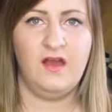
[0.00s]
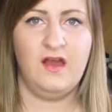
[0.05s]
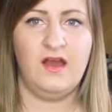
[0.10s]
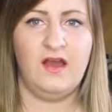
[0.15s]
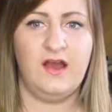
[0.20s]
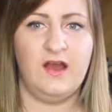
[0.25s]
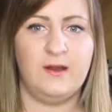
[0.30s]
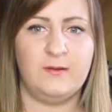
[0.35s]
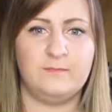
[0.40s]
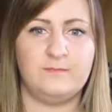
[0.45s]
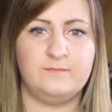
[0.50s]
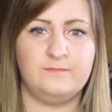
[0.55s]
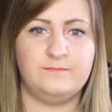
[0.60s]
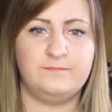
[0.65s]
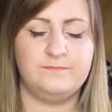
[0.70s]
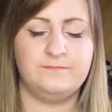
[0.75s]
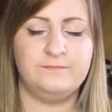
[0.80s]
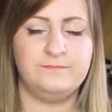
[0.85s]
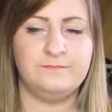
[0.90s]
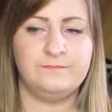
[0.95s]

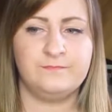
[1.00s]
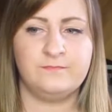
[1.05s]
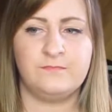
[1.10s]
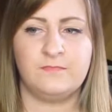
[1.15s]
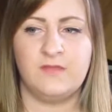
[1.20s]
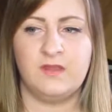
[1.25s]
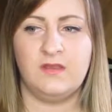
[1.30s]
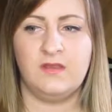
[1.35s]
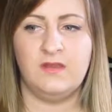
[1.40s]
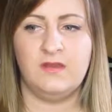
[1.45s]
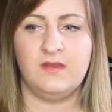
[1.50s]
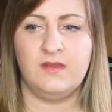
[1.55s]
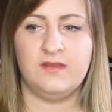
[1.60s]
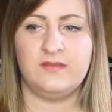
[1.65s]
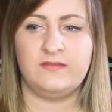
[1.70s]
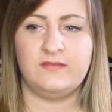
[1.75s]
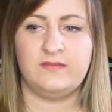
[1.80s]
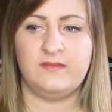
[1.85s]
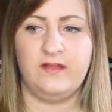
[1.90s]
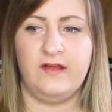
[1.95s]
Um,
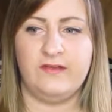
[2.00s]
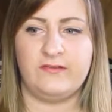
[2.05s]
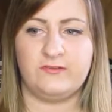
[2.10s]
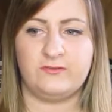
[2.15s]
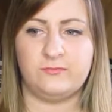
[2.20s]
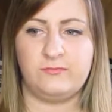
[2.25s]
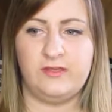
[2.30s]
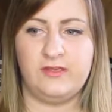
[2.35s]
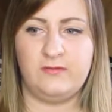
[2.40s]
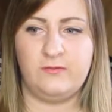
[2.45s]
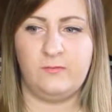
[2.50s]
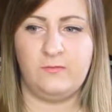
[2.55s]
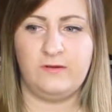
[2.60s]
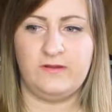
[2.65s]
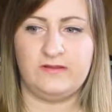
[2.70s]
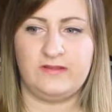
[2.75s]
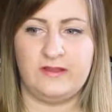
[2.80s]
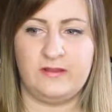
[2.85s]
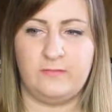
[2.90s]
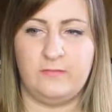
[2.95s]
in the last week we
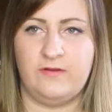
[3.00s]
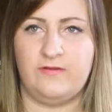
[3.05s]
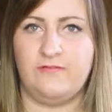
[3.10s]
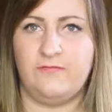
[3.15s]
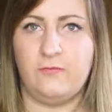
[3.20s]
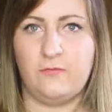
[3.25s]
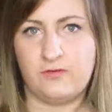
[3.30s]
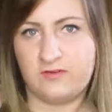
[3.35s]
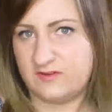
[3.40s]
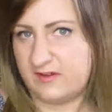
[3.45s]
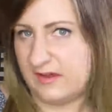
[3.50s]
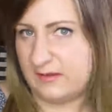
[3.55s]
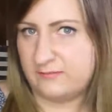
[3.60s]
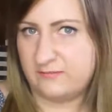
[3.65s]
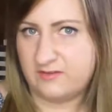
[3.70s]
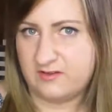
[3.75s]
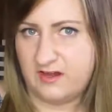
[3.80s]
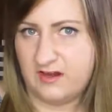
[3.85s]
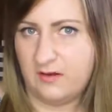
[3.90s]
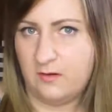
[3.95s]
went like what four
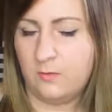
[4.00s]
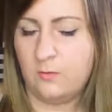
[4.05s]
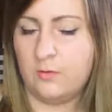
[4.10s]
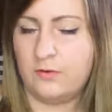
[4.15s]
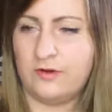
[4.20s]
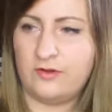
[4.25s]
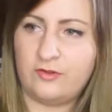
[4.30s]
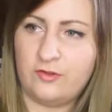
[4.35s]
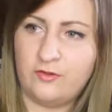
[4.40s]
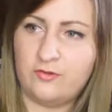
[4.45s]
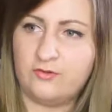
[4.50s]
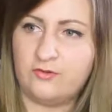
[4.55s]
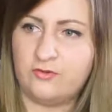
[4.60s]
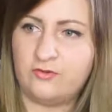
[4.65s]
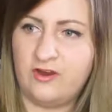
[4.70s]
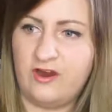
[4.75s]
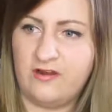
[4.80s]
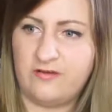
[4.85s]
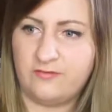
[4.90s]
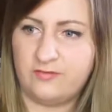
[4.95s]
times now one of those
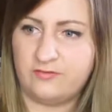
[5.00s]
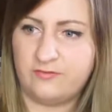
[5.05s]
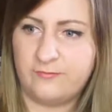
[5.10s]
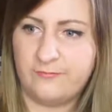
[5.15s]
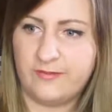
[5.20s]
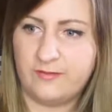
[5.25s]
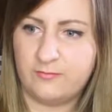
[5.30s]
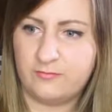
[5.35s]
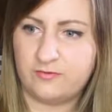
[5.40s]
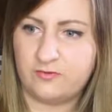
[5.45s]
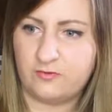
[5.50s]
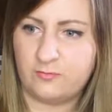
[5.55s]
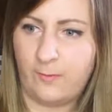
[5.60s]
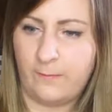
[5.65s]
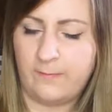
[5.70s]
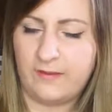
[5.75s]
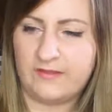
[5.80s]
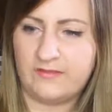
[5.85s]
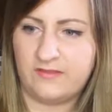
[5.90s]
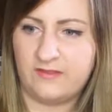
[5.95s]
times for me was
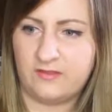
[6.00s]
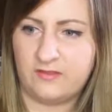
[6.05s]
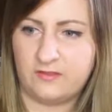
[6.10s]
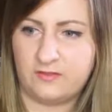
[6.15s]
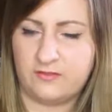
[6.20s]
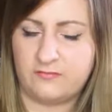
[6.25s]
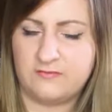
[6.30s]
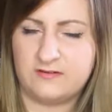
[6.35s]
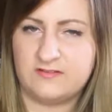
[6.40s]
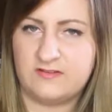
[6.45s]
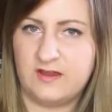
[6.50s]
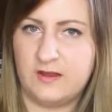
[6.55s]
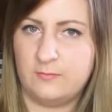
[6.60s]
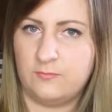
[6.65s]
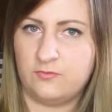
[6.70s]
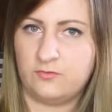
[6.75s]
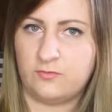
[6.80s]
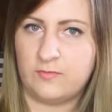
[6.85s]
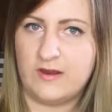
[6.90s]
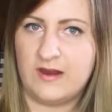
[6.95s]
swimming the other three
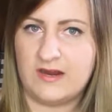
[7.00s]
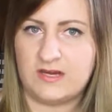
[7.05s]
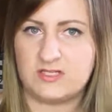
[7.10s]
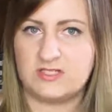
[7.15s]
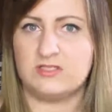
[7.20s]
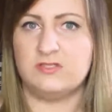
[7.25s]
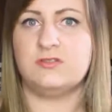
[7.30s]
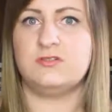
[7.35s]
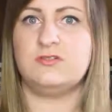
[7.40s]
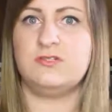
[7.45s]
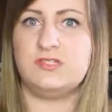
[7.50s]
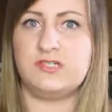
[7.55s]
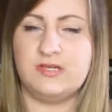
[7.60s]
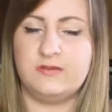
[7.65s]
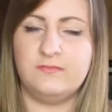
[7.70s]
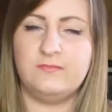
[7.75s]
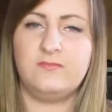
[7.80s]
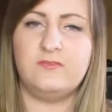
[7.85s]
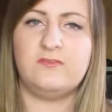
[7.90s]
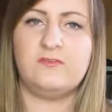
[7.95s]
times were actual
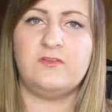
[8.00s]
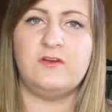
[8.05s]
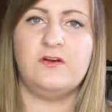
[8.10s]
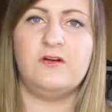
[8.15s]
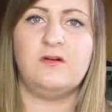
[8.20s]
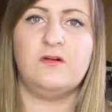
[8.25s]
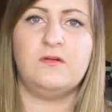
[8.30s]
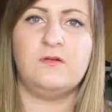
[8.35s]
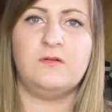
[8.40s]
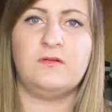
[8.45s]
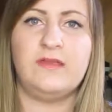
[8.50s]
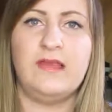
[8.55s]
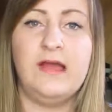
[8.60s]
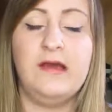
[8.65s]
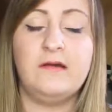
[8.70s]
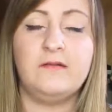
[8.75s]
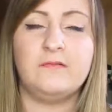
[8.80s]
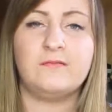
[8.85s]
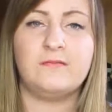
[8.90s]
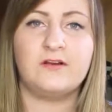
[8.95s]
gyms so
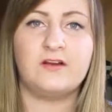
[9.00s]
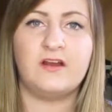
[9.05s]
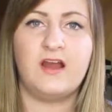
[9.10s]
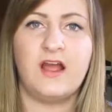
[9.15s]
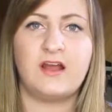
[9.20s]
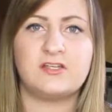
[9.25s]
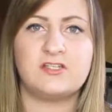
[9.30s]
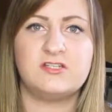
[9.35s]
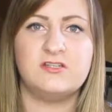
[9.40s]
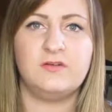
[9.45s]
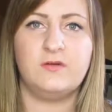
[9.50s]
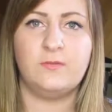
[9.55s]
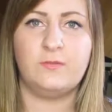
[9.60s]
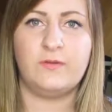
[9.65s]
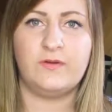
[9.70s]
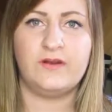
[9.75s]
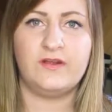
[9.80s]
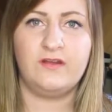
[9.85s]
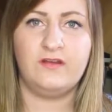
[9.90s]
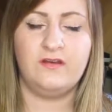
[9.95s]
yeah we're actually doing
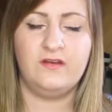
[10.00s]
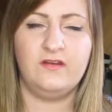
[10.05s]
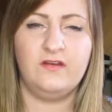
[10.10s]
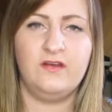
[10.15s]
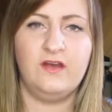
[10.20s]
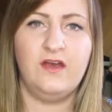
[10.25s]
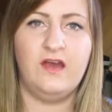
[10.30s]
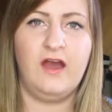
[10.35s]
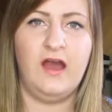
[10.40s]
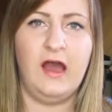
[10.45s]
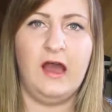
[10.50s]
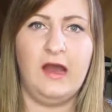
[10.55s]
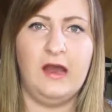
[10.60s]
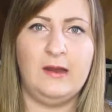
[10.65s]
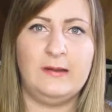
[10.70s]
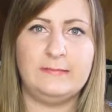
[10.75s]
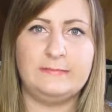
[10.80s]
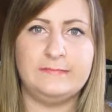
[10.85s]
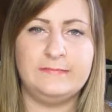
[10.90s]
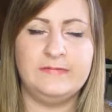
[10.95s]
pretty good
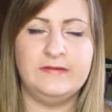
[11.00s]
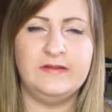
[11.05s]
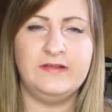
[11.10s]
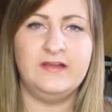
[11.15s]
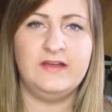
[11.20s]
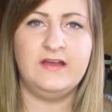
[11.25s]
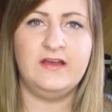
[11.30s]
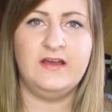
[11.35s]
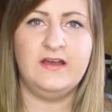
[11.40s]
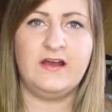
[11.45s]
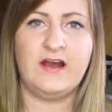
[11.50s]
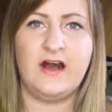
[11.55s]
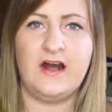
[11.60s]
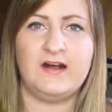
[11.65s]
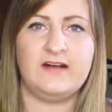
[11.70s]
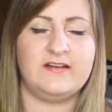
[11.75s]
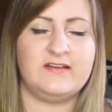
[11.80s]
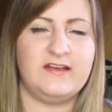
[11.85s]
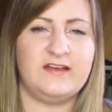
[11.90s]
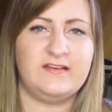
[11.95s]
um
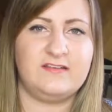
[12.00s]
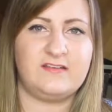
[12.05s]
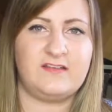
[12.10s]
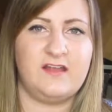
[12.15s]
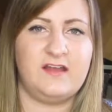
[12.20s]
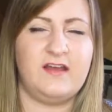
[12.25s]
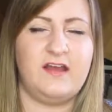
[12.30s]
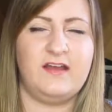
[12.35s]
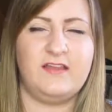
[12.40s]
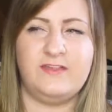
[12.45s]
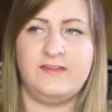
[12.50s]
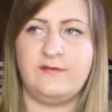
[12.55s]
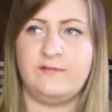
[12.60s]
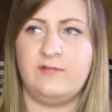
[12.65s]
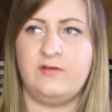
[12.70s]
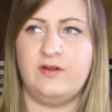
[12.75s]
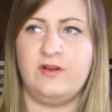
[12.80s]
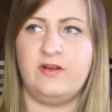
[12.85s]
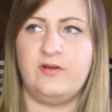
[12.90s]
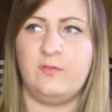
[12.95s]
I guess like I think
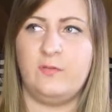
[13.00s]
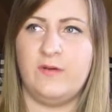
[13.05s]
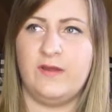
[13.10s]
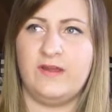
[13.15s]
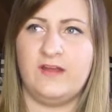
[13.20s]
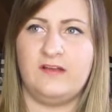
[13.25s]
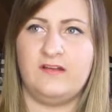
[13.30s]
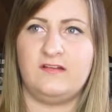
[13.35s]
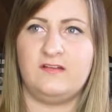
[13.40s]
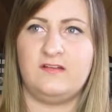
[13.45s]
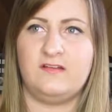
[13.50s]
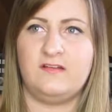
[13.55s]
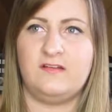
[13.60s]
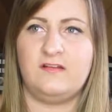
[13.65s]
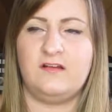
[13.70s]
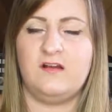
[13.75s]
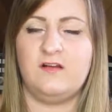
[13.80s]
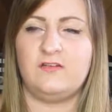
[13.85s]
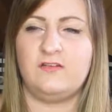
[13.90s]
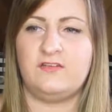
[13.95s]
we're gonna weigh us
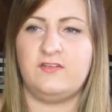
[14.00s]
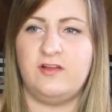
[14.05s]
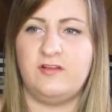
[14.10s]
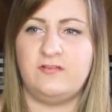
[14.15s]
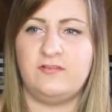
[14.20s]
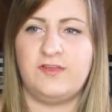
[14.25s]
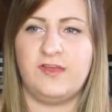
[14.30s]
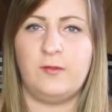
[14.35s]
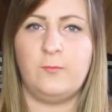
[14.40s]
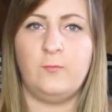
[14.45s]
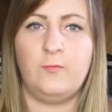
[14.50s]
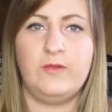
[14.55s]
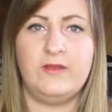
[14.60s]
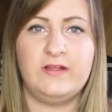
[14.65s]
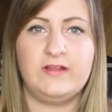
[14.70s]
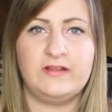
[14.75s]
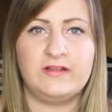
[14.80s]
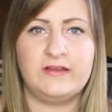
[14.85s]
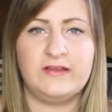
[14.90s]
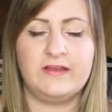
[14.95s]
ourselves like
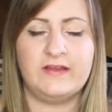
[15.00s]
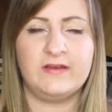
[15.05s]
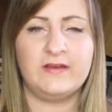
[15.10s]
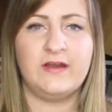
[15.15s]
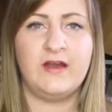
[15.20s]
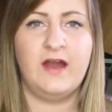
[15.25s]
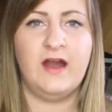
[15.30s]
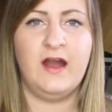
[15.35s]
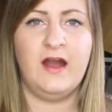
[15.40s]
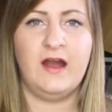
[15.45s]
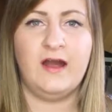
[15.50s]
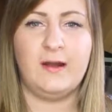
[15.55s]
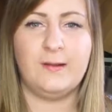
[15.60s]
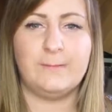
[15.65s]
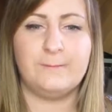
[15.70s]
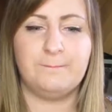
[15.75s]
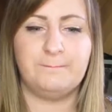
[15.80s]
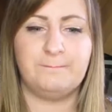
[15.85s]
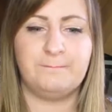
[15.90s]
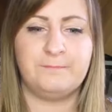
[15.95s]
weekly
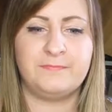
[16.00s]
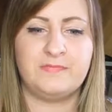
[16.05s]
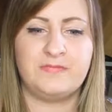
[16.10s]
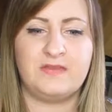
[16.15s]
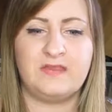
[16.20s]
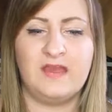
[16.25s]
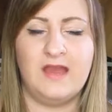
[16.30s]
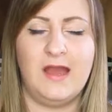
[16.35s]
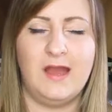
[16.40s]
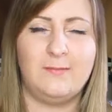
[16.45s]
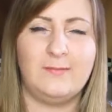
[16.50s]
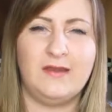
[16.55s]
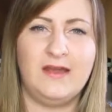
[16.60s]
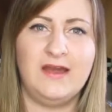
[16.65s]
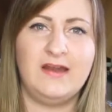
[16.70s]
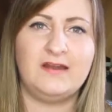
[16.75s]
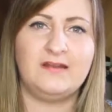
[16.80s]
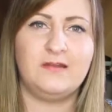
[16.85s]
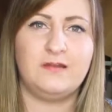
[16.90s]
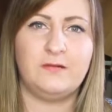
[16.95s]
um I'm
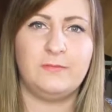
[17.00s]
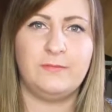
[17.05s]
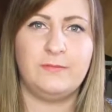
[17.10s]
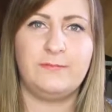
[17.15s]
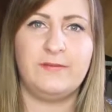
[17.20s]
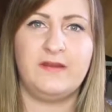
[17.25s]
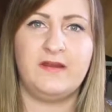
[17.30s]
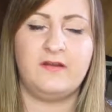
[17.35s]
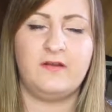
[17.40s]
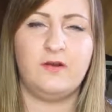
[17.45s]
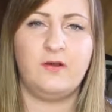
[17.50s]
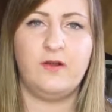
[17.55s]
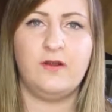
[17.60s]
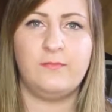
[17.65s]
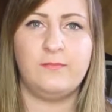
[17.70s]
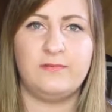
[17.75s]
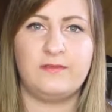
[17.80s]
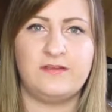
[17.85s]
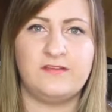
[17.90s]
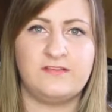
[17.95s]
kind of a little bit
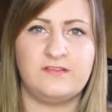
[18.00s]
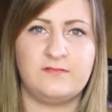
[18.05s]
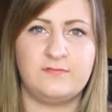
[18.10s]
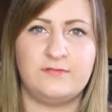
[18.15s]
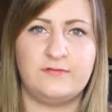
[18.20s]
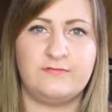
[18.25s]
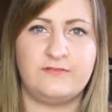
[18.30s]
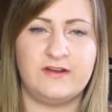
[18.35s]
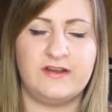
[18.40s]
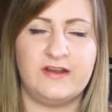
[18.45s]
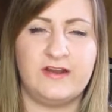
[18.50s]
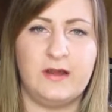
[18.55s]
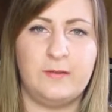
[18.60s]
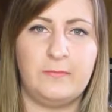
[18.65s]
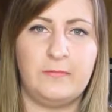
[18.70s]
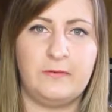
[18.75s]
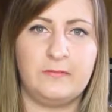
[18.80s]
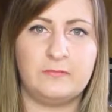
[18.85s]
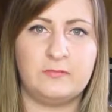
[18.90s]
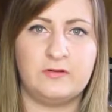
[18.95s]
paranoid because I've been reading
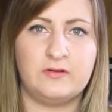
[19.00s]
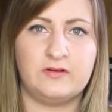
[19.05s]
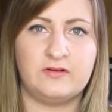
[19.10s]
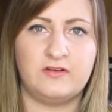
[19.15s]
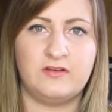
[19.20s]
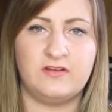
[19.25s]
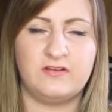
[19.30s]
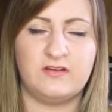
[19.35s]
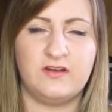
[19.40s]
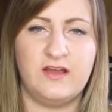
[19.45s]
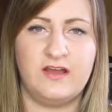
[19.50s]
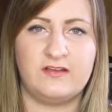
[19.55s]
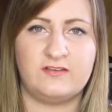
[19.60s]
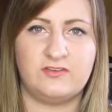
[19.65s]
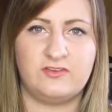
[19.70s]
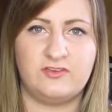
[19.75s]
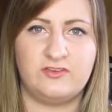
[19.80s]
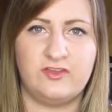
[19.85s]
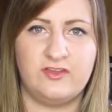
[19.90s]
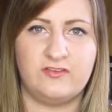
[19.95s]
up on what good
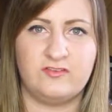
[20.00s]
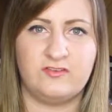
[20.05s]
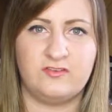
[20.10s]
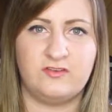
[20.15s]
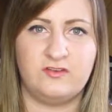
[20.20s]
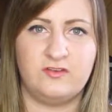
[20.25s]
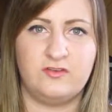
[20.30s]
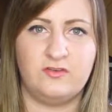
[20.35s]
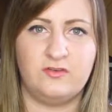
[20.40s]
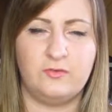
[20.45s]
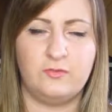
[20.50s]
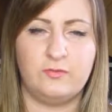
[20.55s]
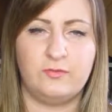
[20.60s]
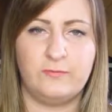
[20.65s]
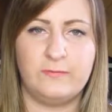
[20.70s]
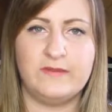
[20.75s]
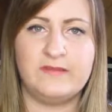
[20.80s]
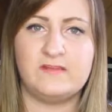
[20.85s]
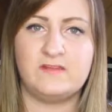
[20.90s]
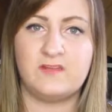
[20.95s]
exercises you can do
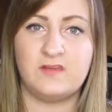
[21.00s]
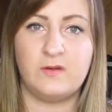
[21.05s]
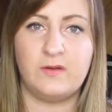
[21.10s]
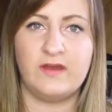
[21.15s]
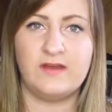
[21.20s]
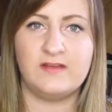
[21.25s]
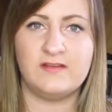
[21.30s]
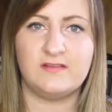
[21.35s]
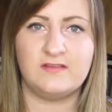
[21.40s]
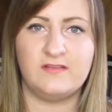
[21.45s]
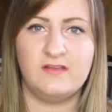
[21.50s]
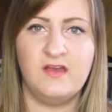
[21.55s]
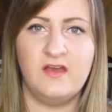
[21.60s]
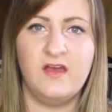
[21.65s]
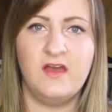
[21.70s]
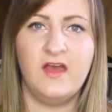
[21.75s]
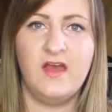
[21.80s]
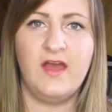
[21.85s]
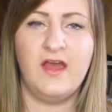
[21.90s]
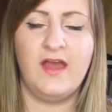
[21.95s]
with PCOS
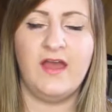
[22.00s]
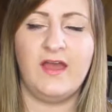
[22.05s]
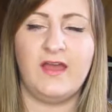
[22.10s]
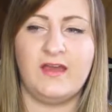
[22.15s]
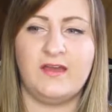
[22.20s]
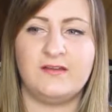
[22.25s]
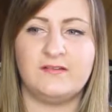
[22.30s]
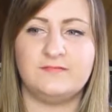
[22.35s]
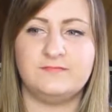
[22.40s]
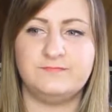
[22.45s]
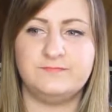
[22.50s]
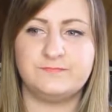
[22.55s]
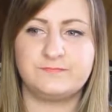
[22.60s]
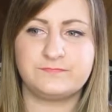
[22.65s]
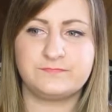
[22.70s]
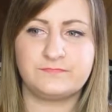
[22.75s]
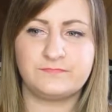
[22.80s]
and